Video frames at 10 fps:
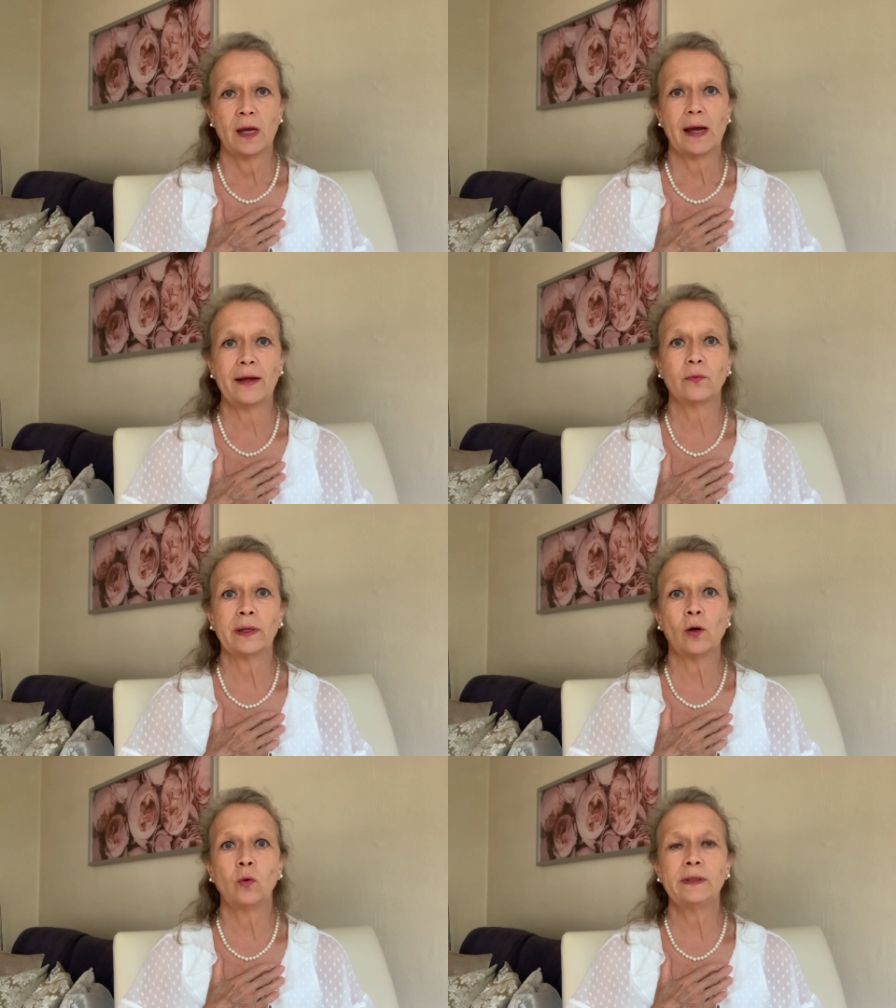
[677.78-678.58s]
And we
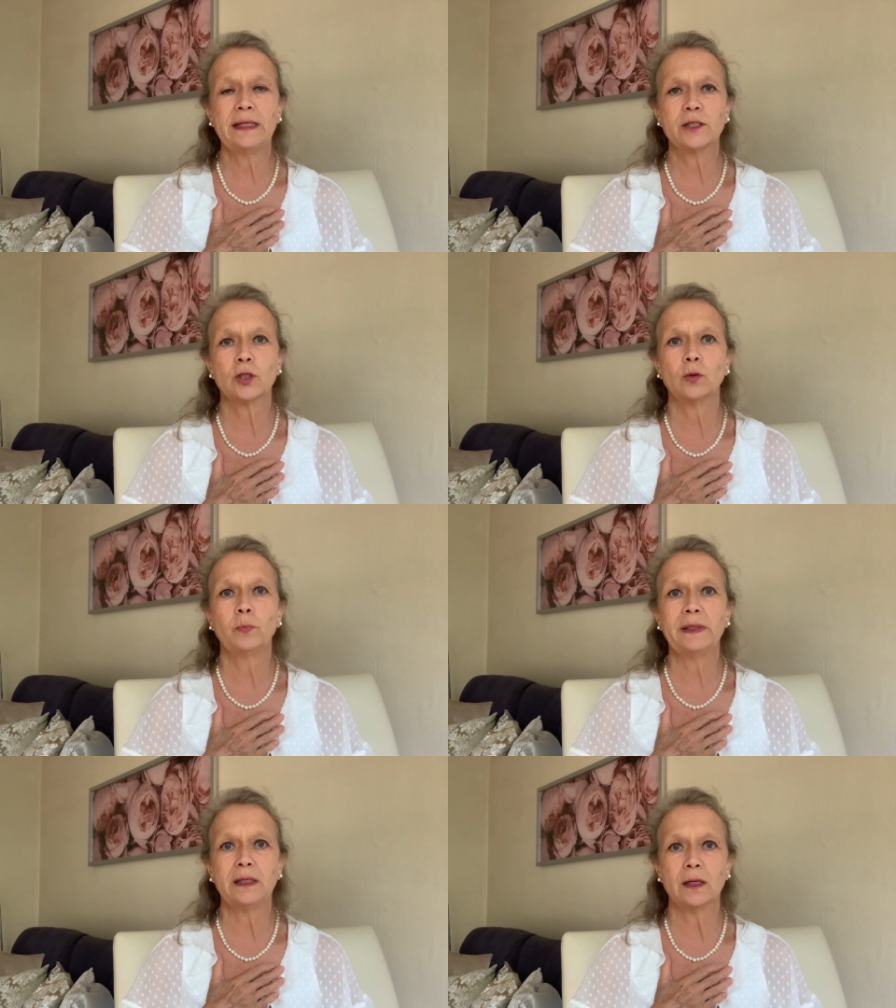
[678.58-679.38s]
all need to
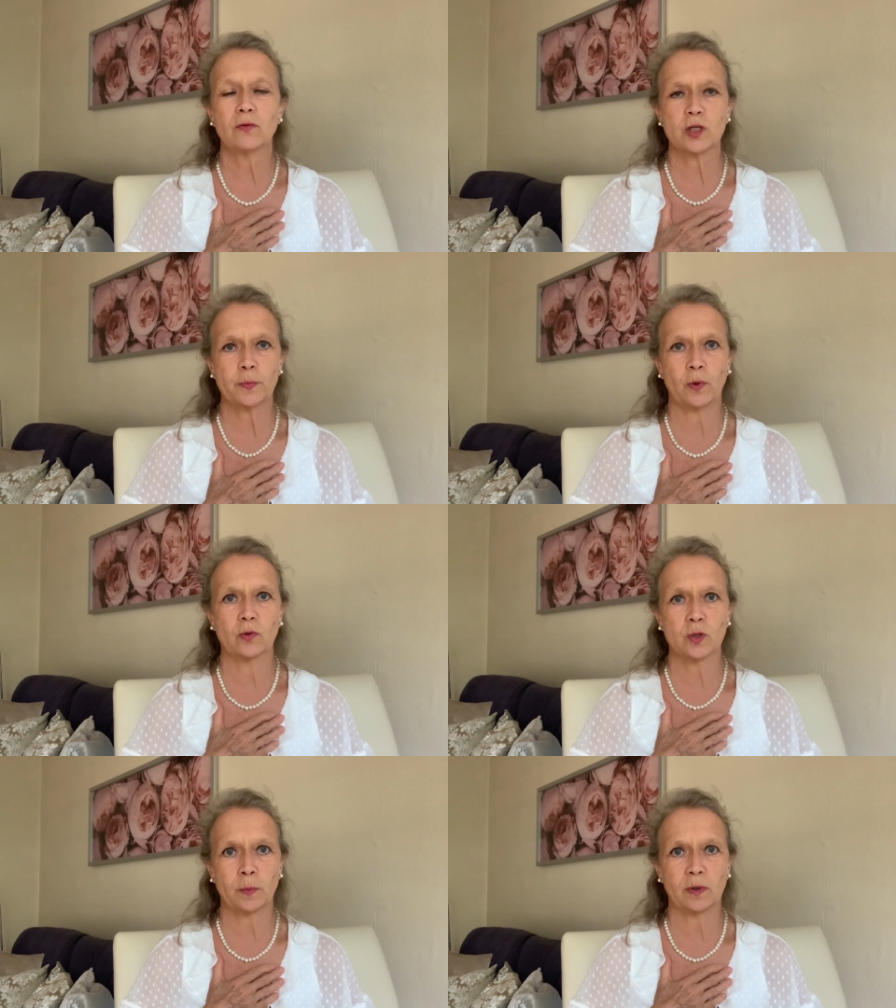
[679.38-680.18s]
be
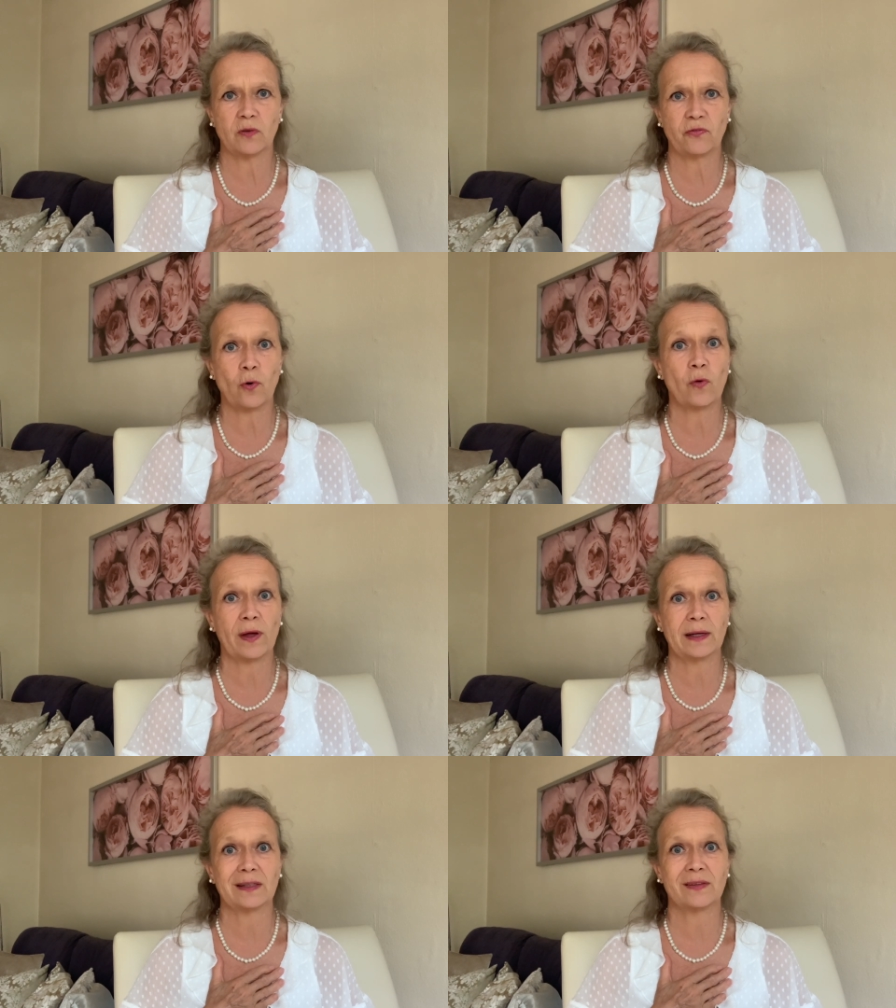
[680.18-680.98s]
responsible for
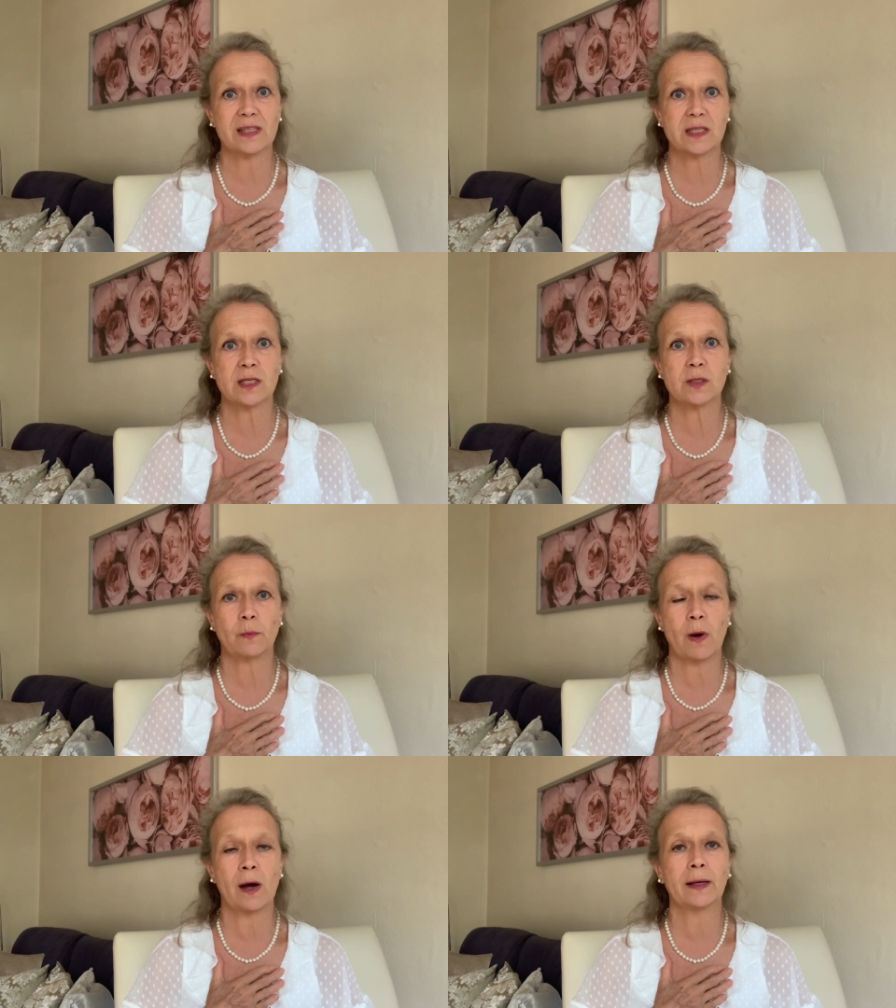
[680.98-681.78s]
that. This is
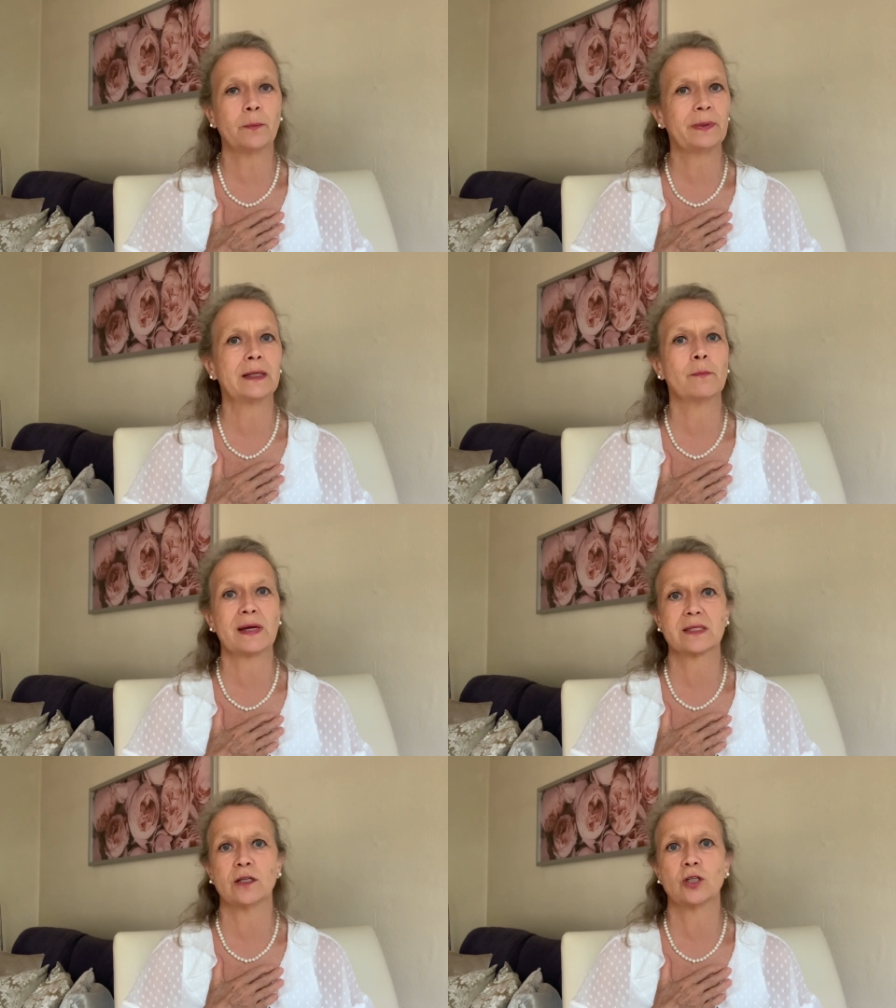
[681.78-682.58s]
my big
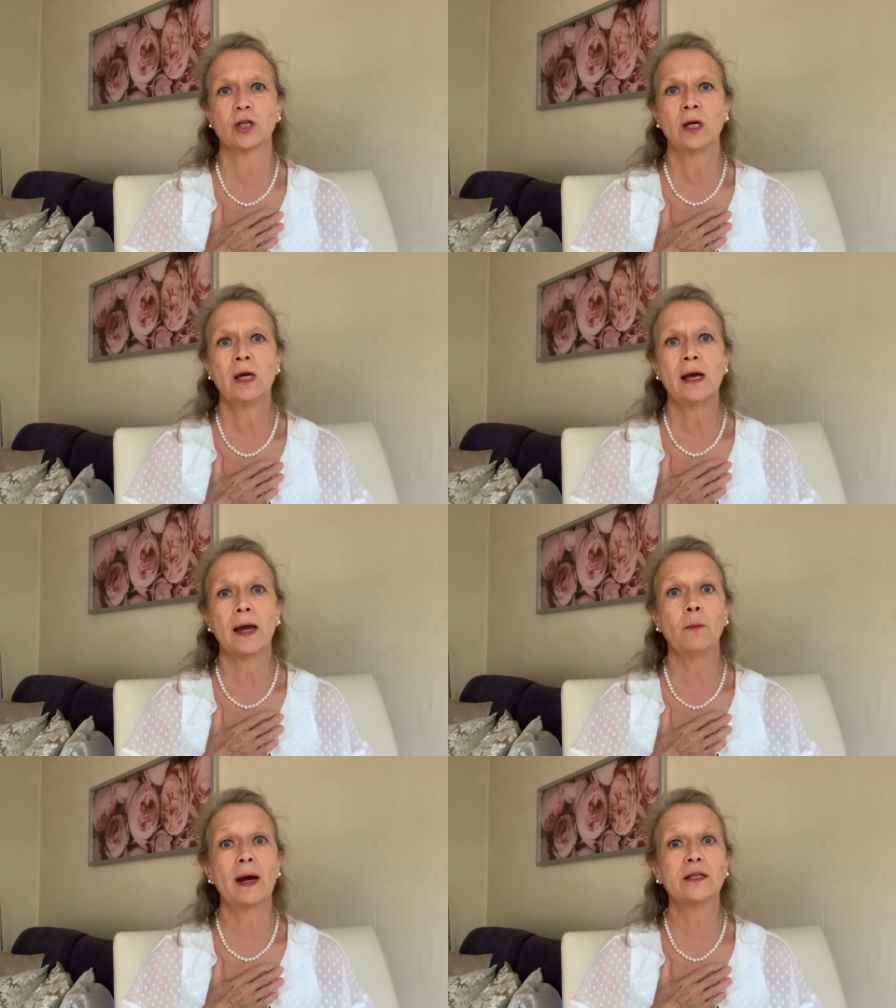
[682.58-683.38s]
message.
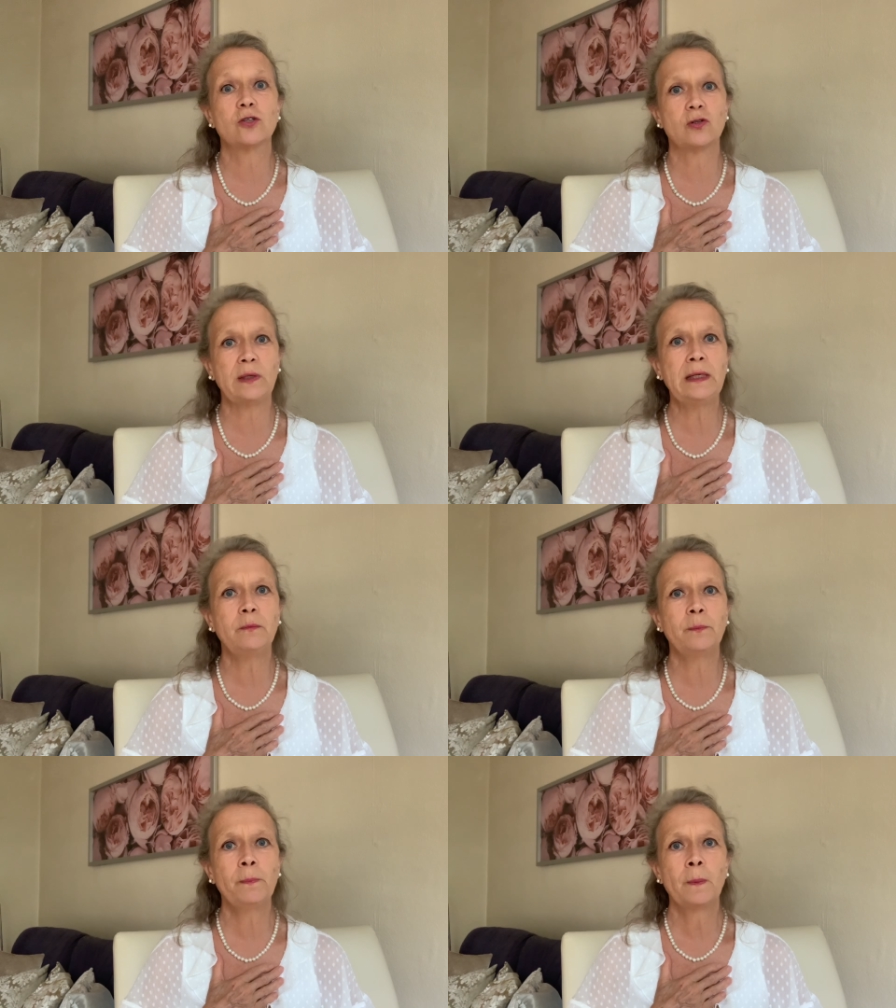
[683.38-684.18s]
And my
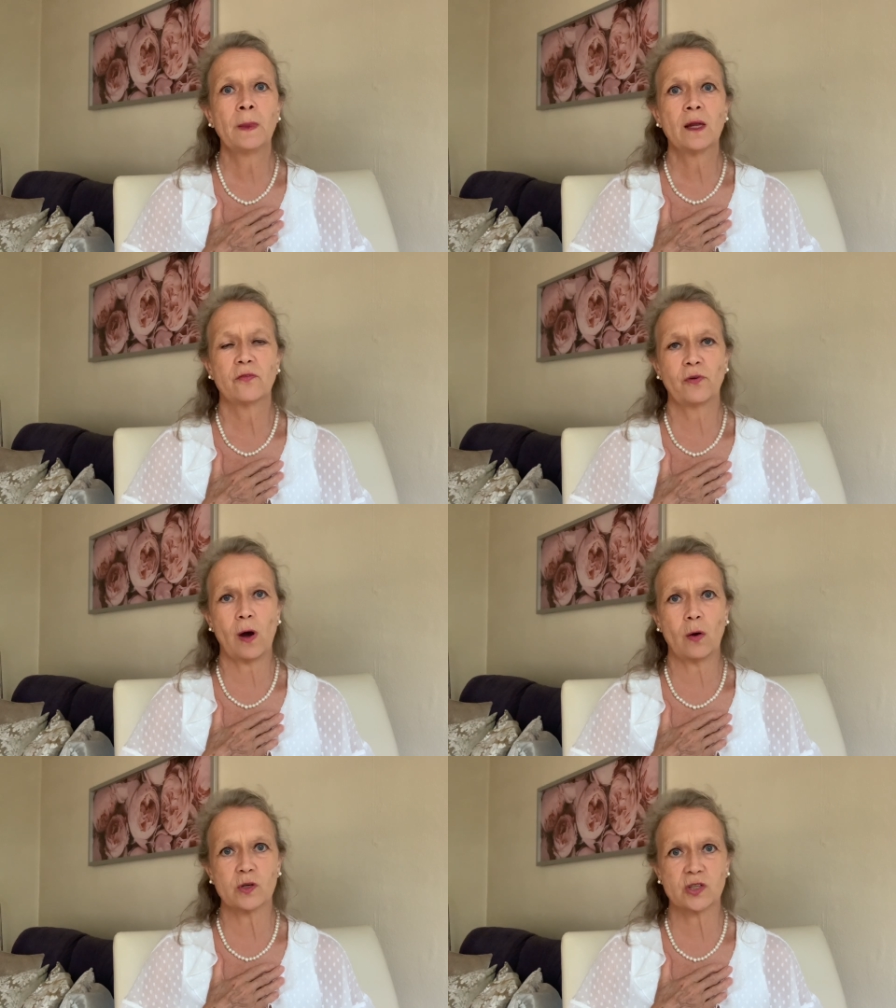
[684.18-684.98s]
dream for
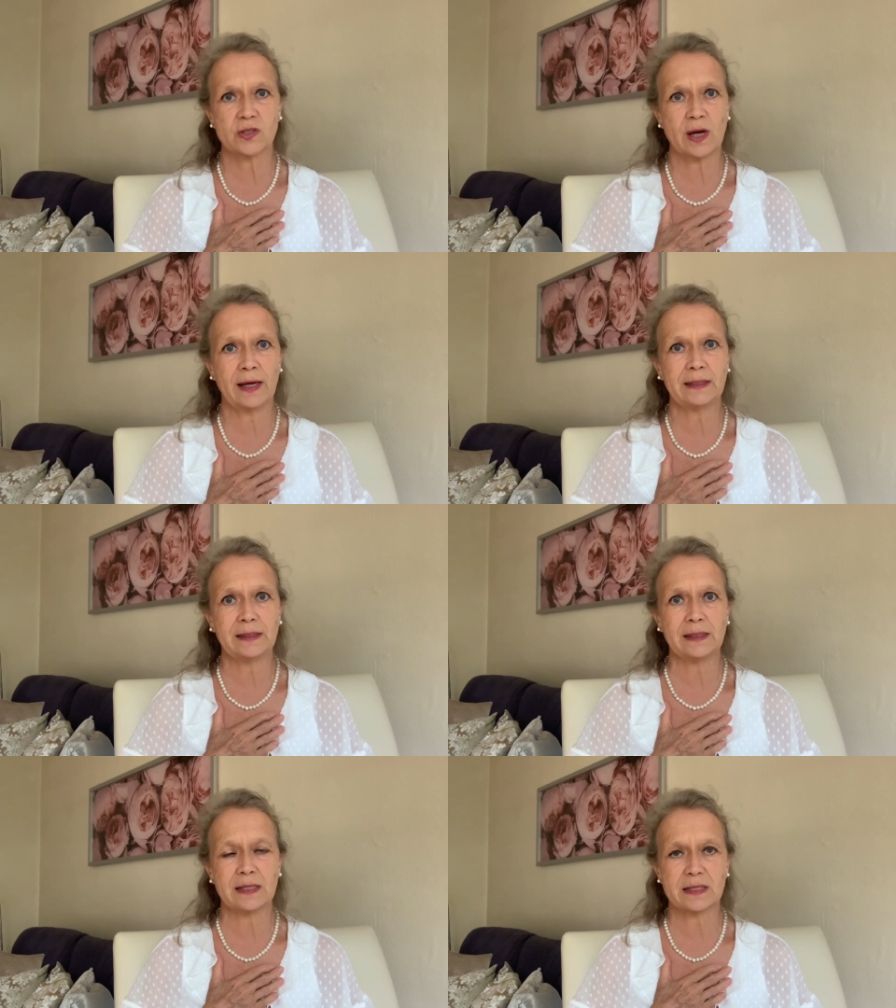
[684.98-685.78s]
our
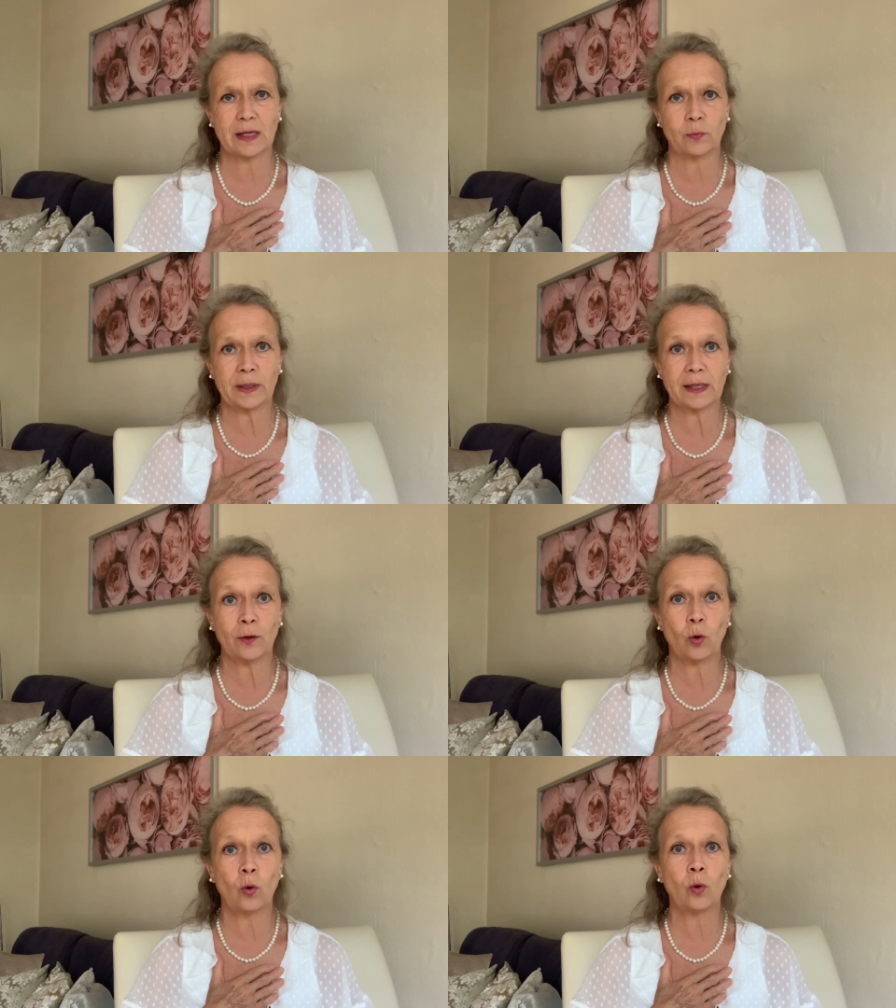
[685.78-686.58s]
society is that we can
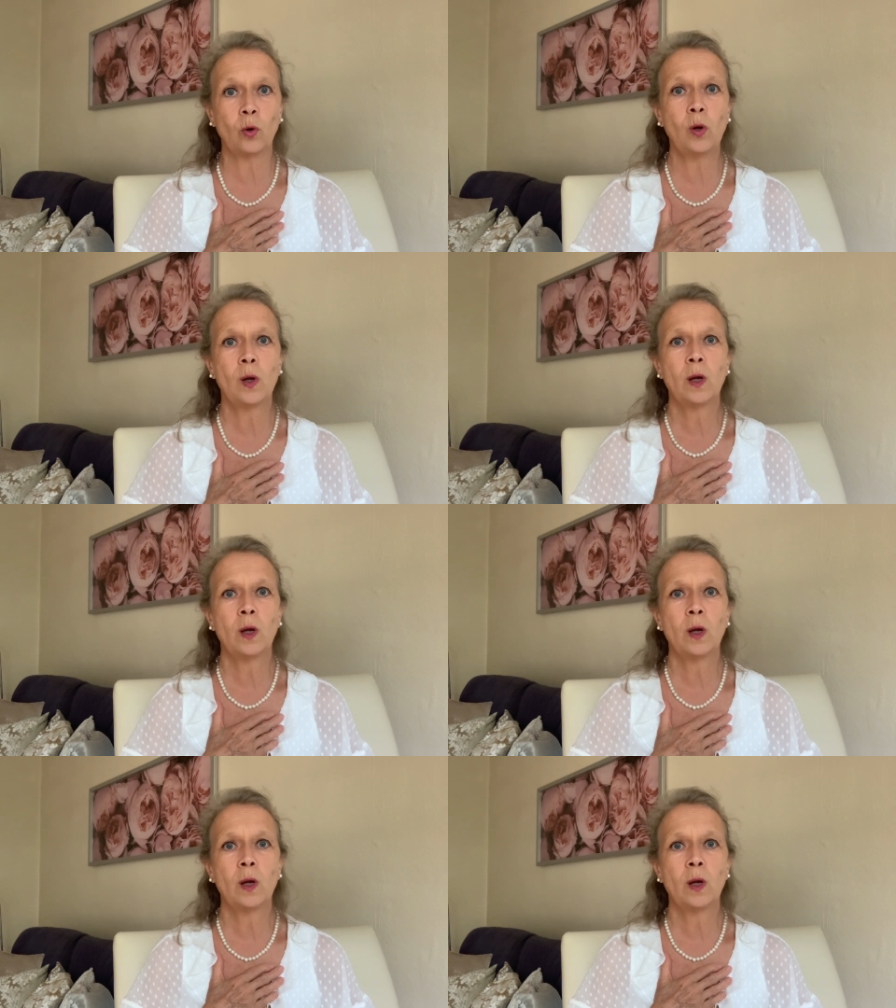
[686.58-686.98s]
all